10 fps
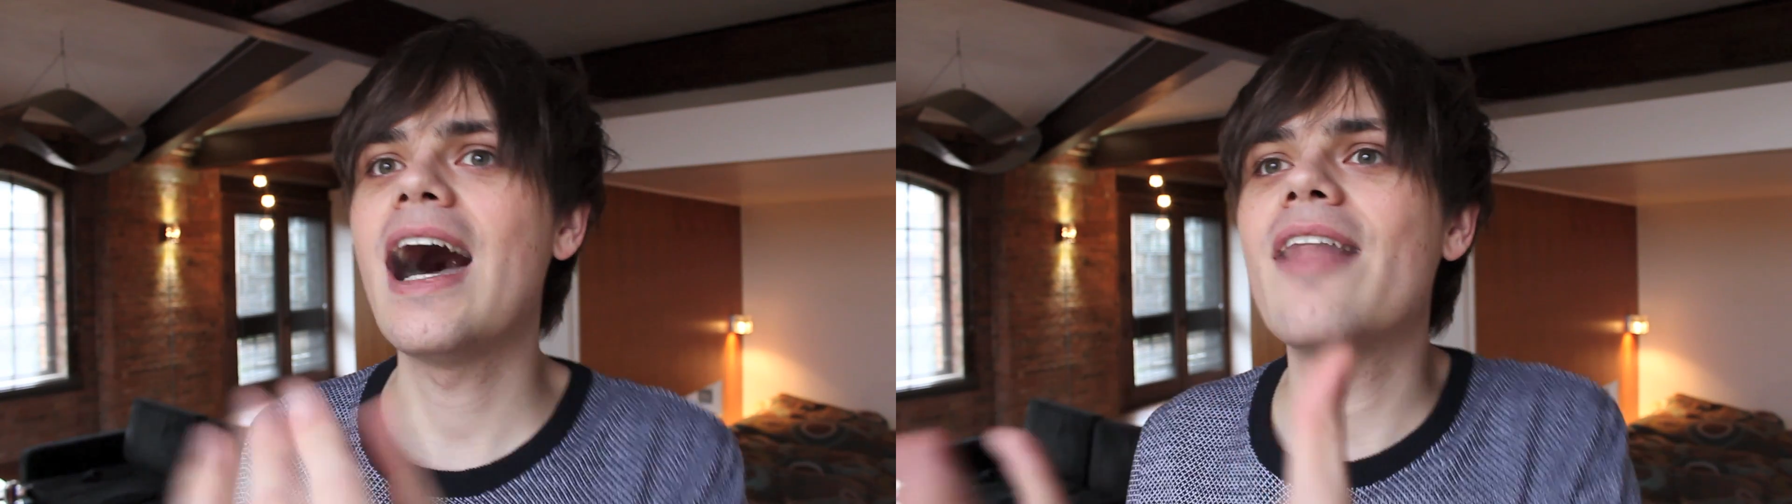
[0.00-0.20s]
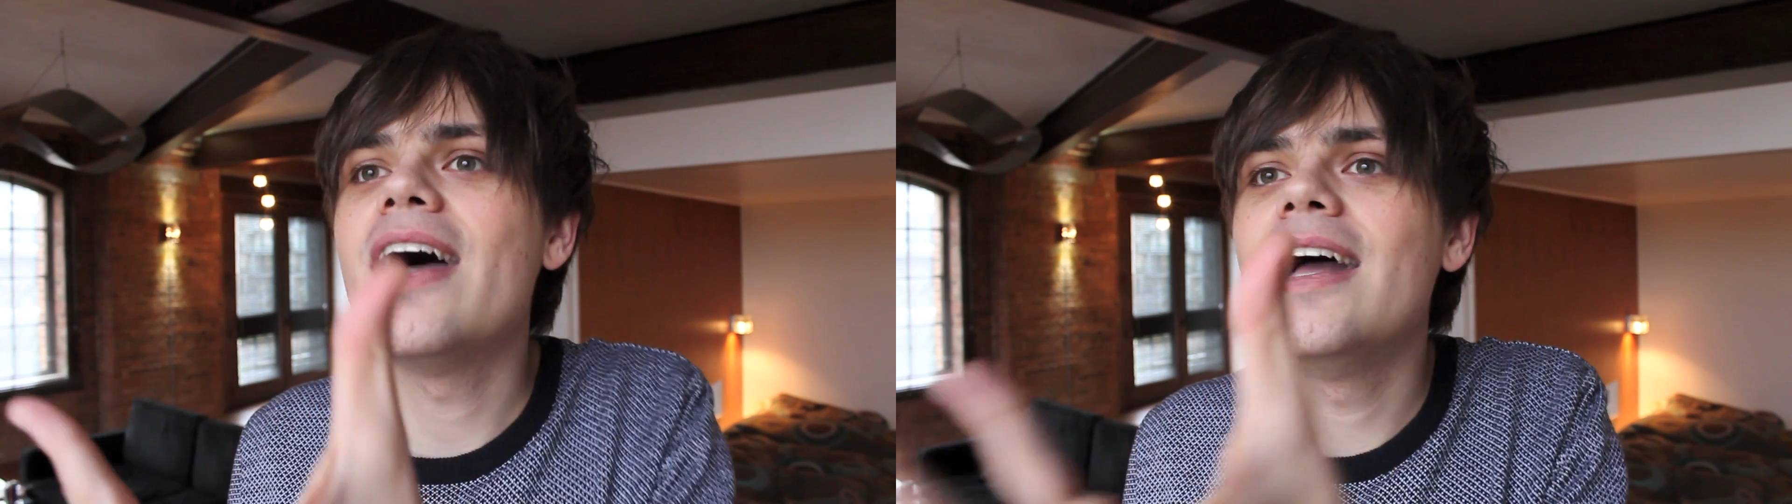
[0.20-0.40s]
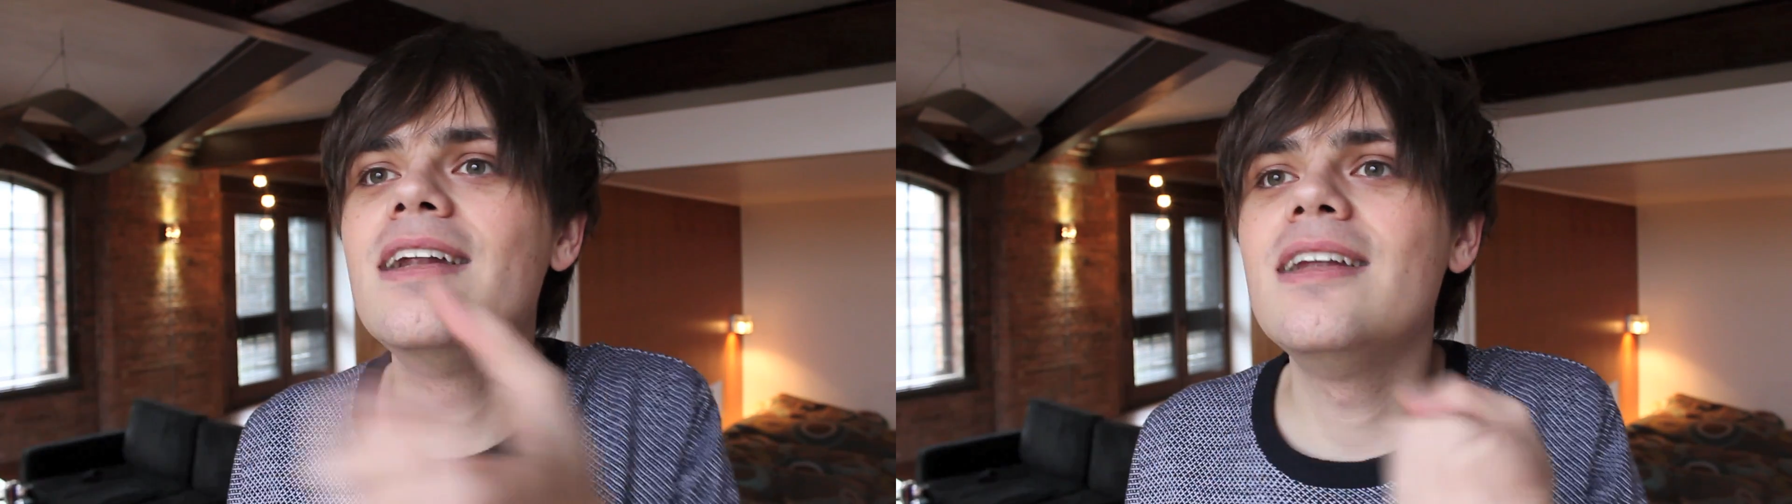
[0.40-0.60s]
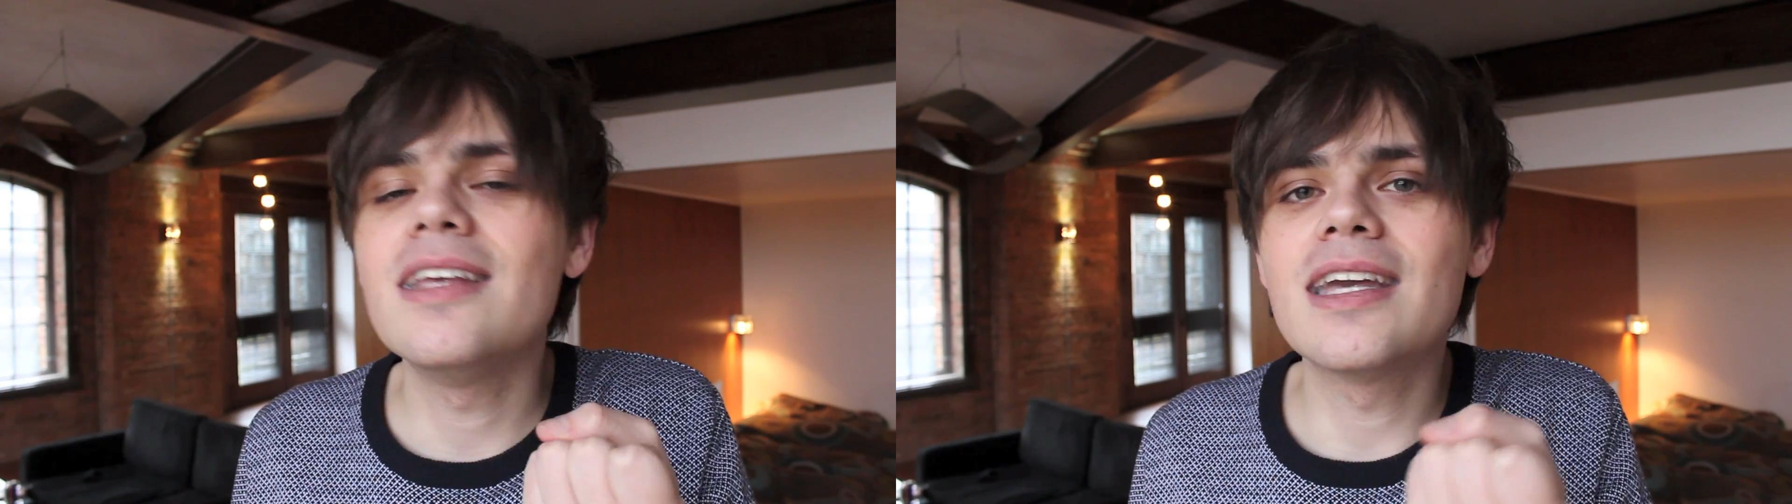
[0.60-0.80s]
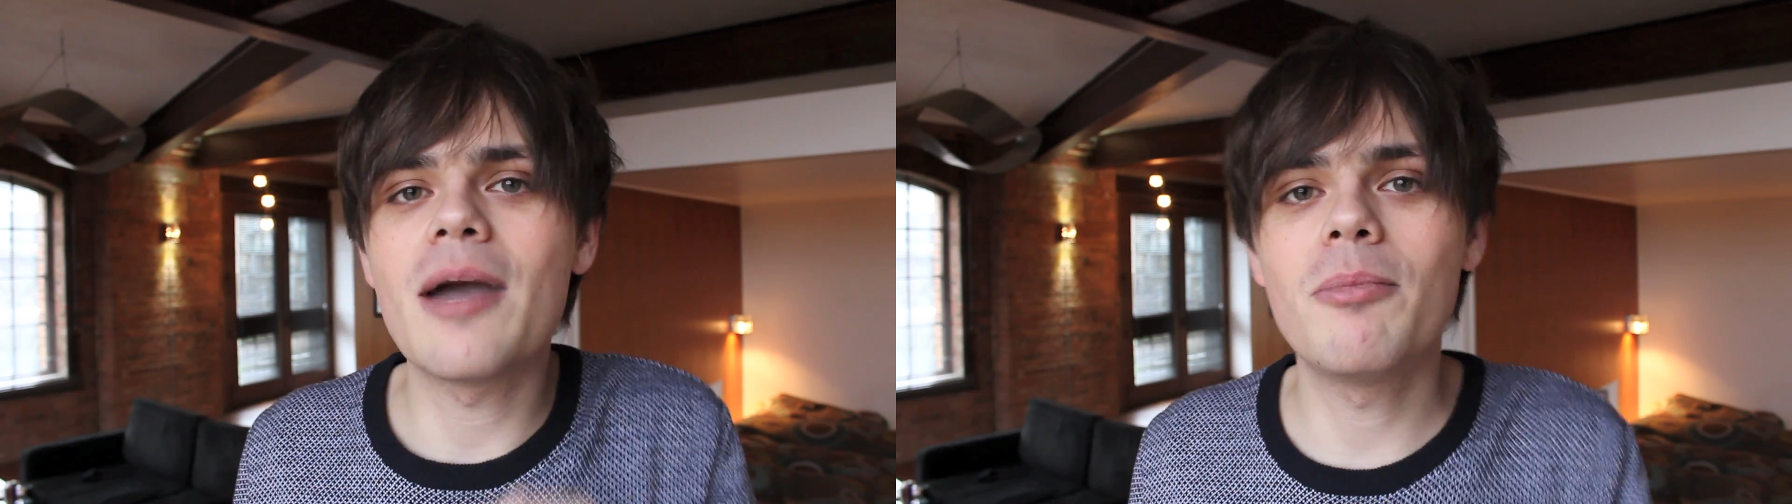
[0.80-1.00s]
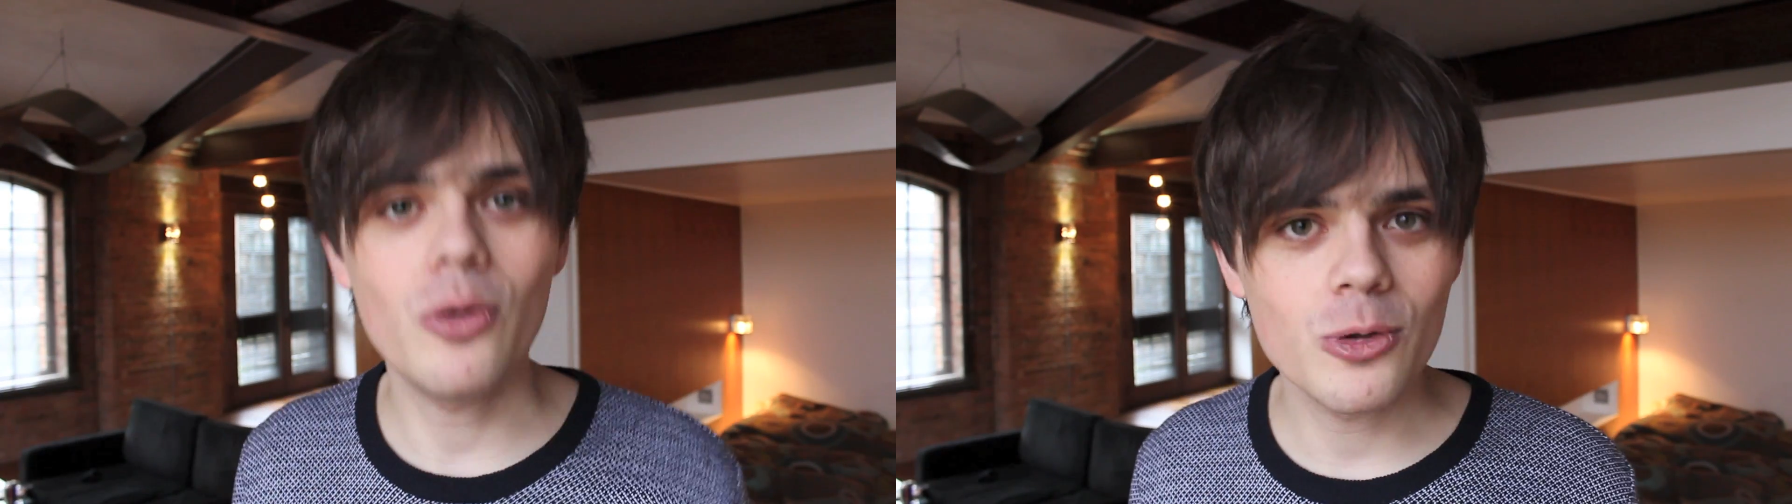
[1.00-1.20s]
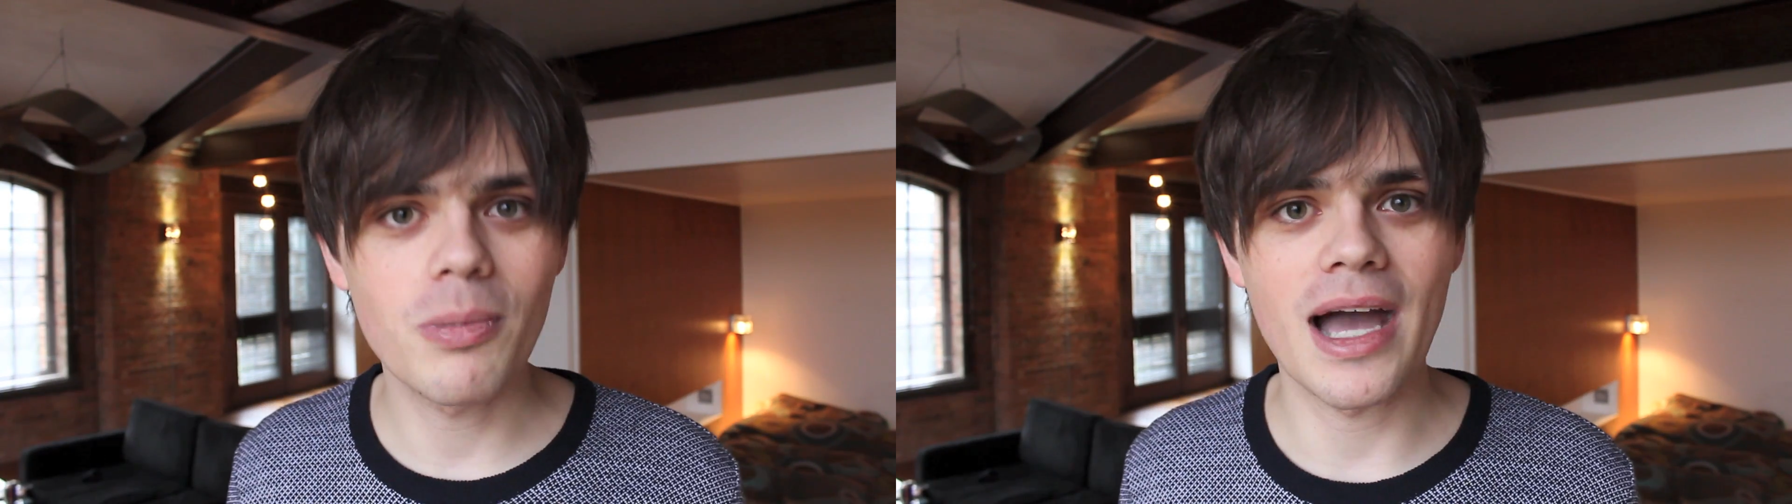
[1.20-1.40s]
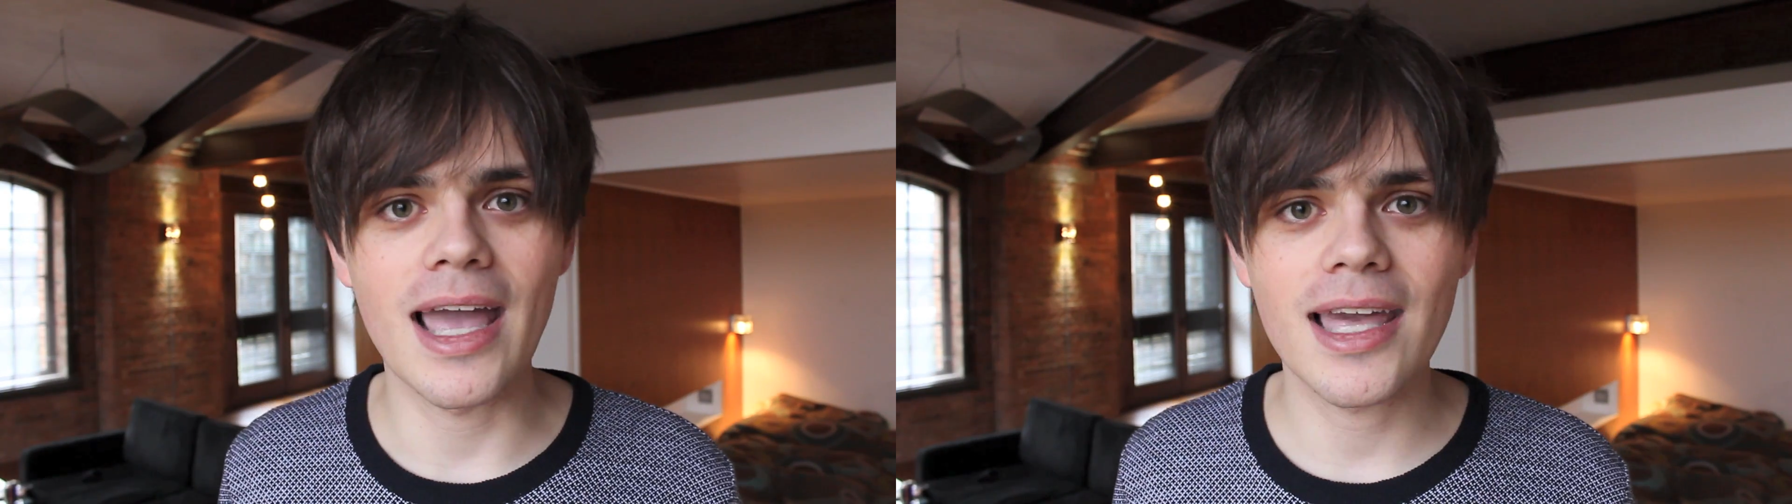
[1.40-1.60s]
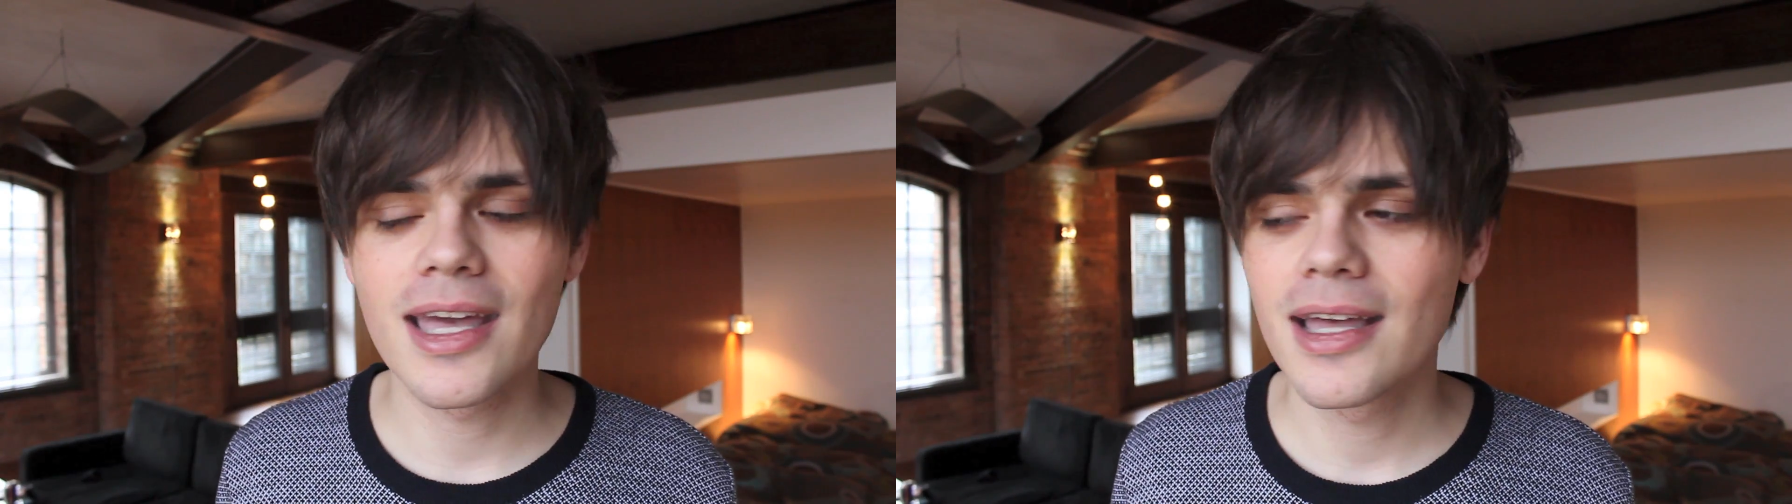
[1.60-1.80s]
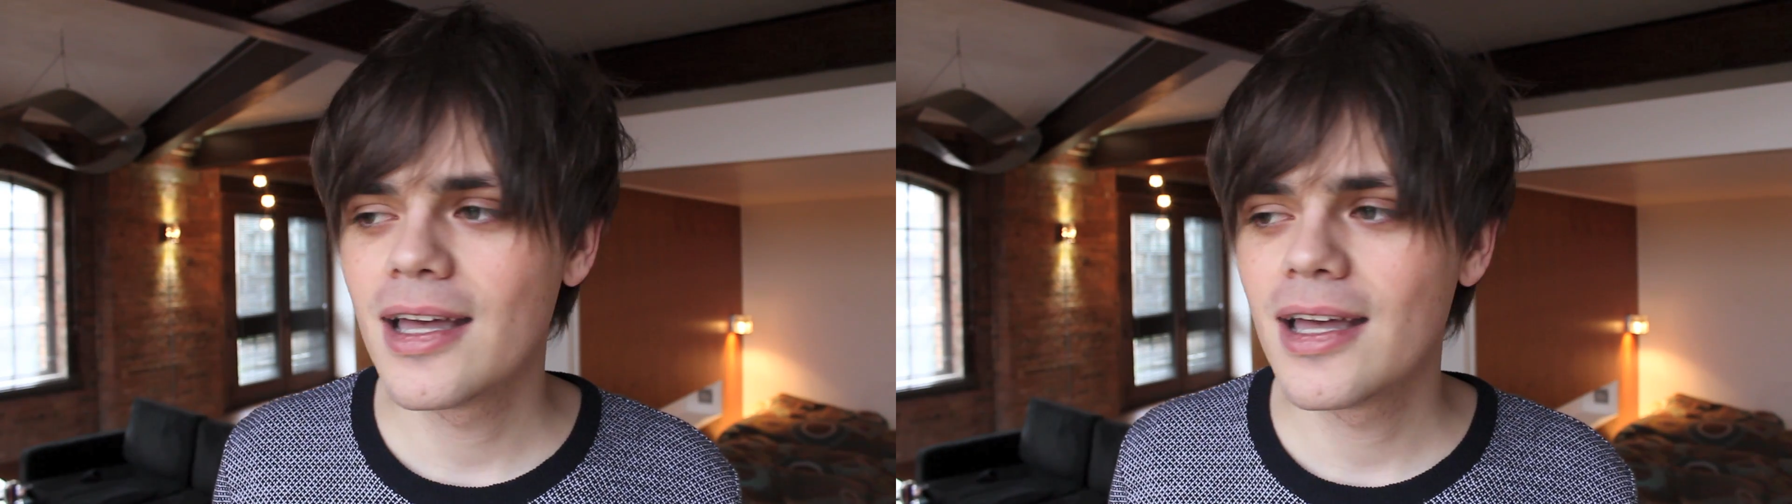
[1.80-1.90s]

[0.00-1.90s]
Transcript: and then you get pulled back.